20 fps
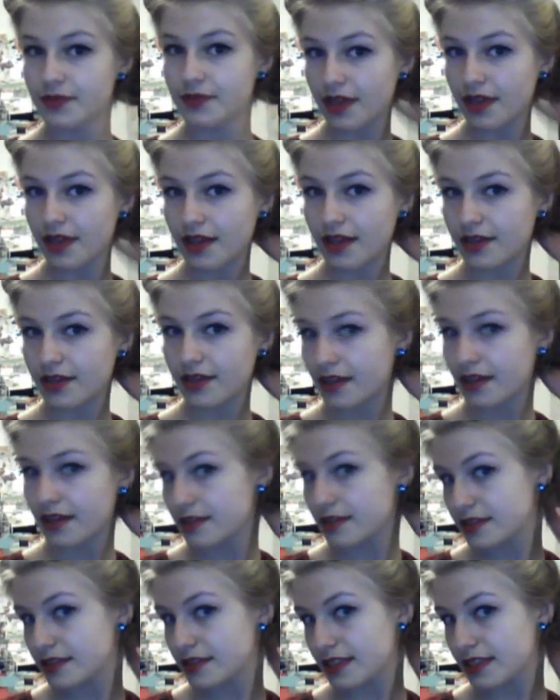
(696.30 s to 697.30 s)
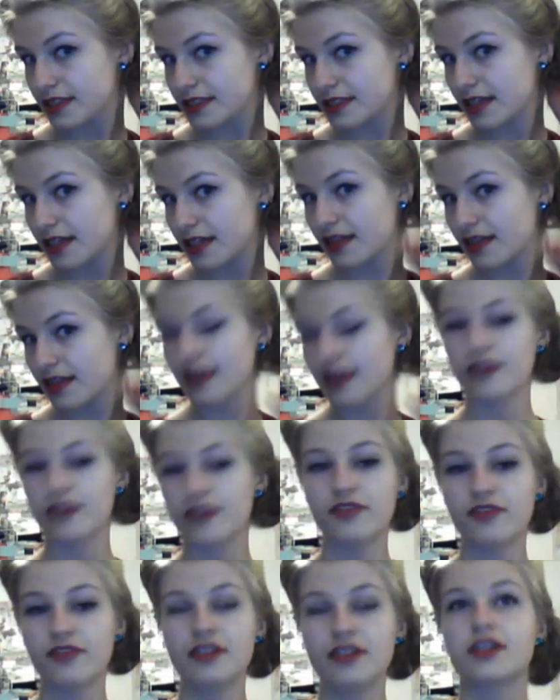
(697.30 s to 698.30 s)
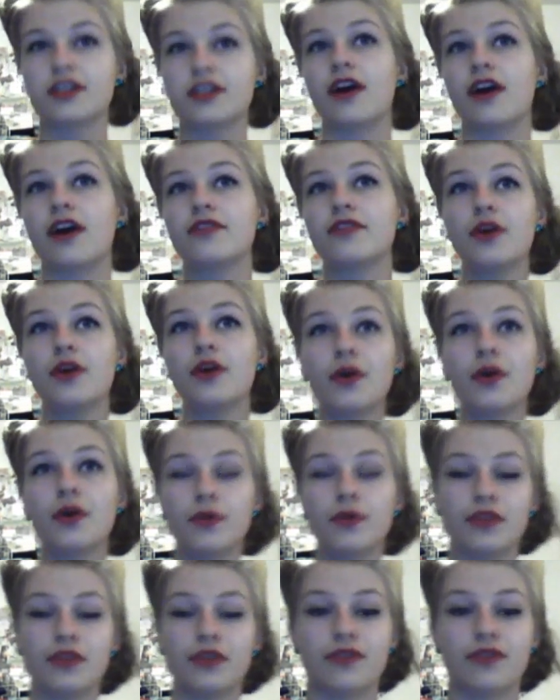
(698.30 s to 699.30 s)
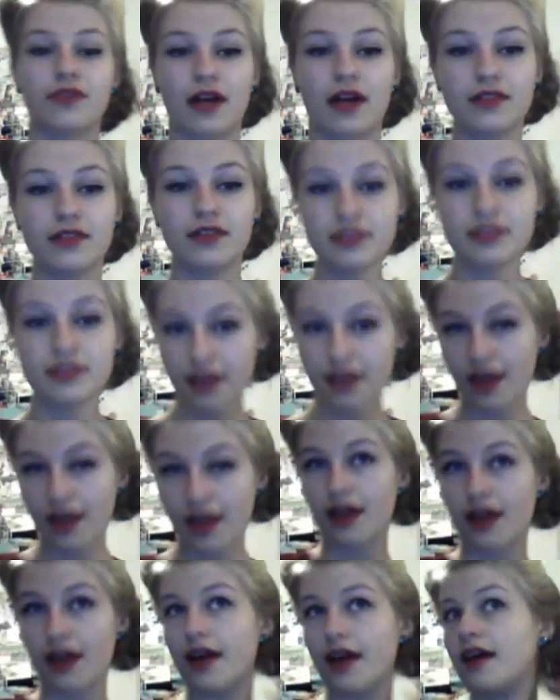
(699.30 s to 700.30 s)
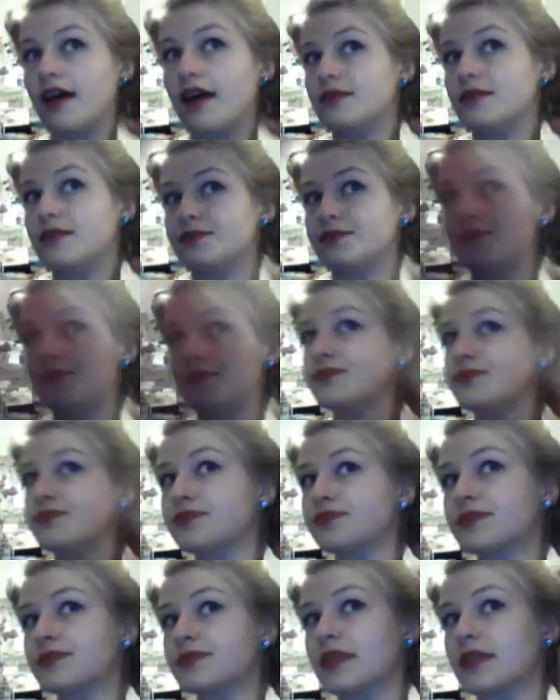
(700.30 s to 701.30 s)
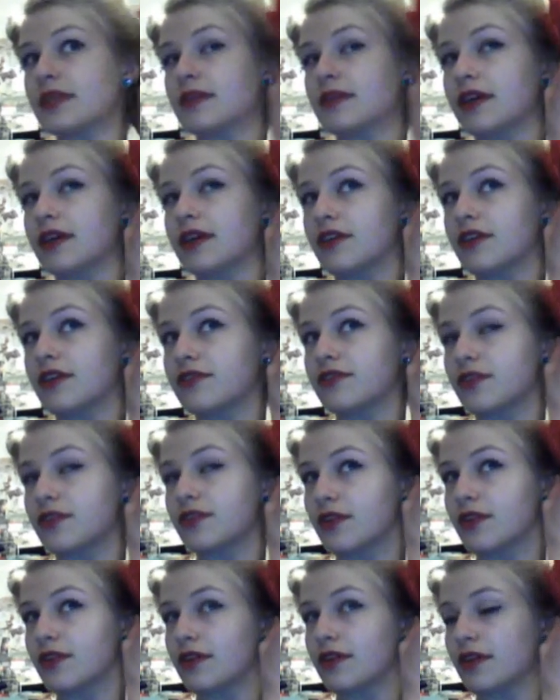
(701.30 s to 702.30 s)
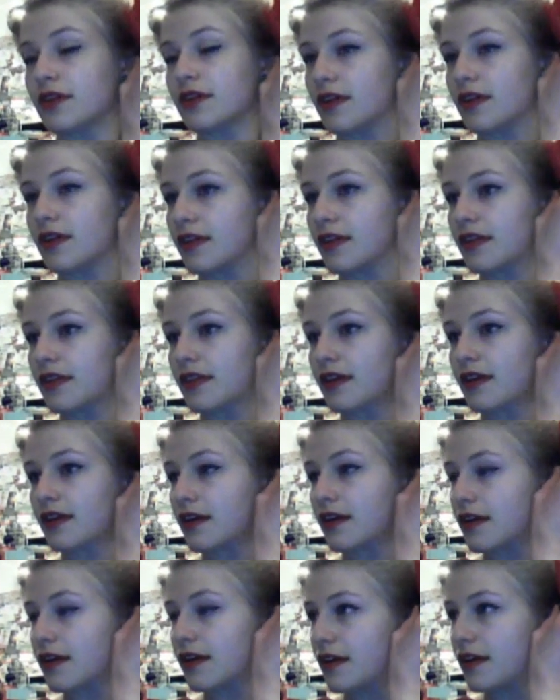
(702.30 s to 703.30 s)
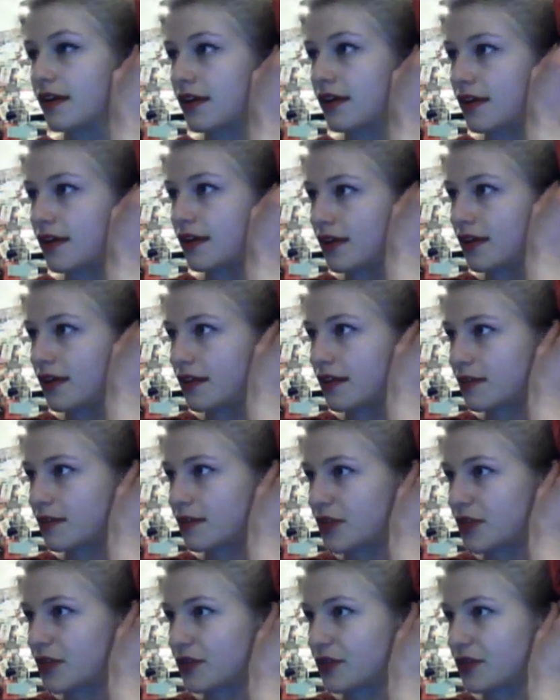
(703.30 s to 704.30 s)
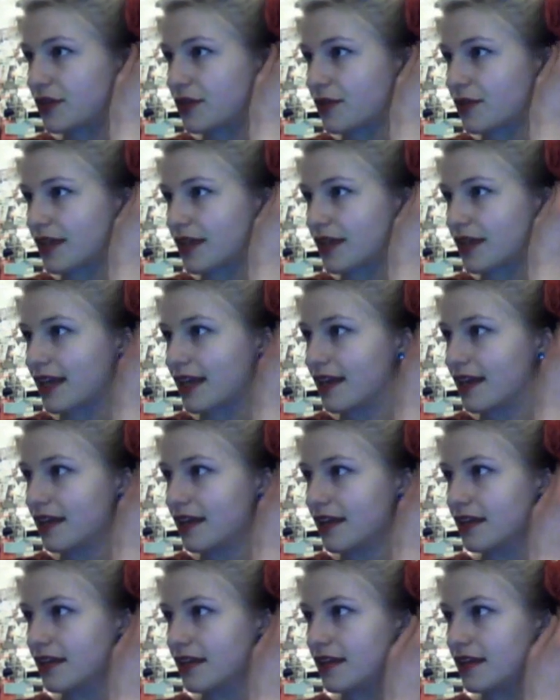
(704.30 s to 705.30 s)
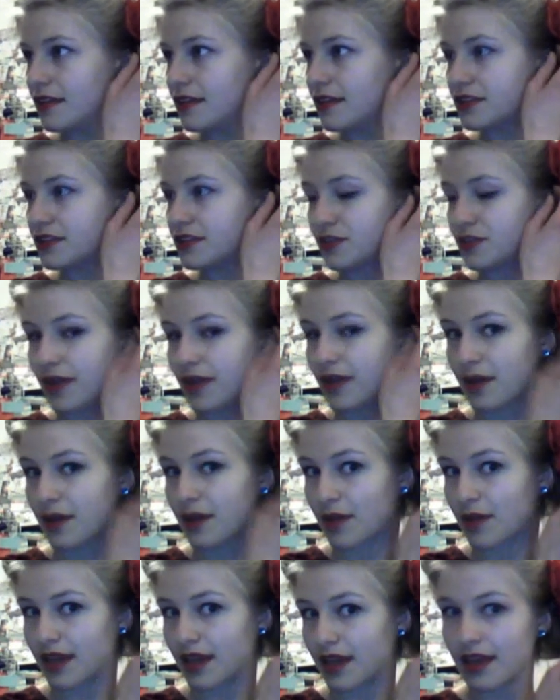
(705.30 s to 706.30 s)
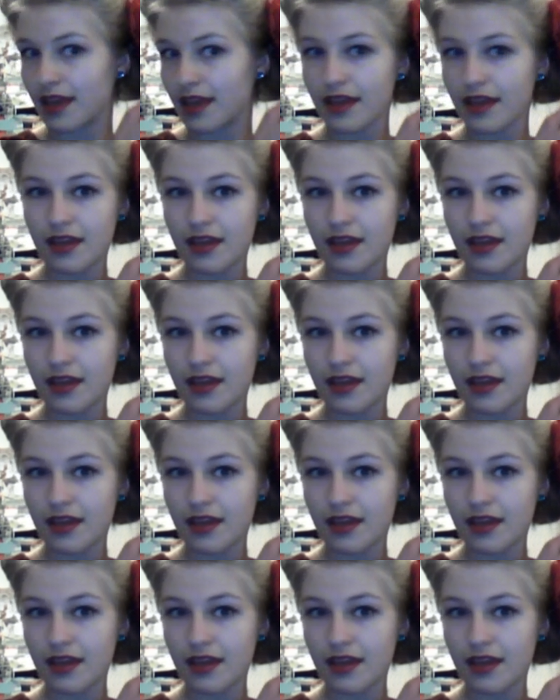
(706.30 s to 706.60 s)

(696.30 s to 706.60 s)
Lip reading: There we go. See it's there. You can finish it off with your flowers. I'm going to go for a big red one here, just behind my ear.